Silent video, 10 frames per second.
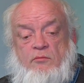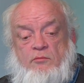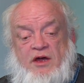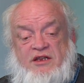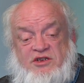
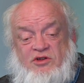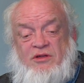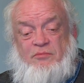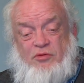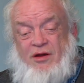but it's
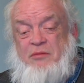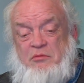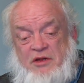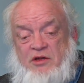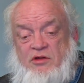
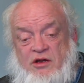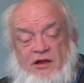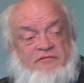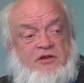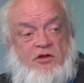probably good
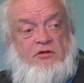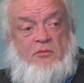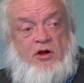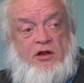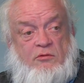enough to go to
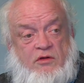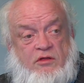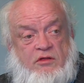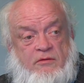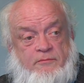market with.